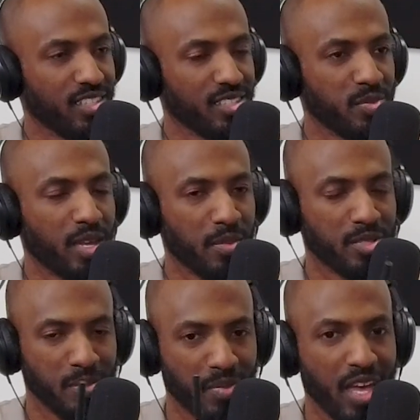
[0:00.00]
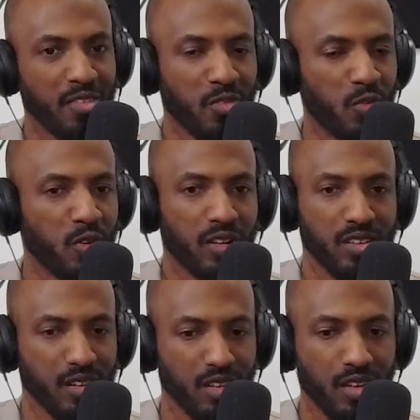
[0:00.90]
to be able to pay for it
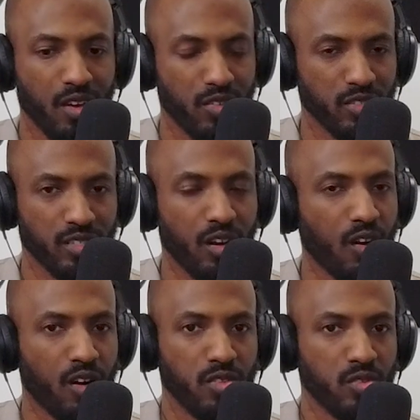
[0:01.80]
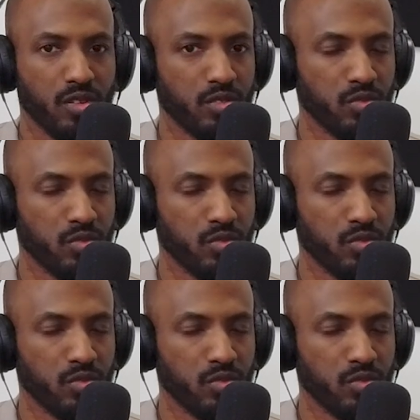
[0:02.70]
on your card or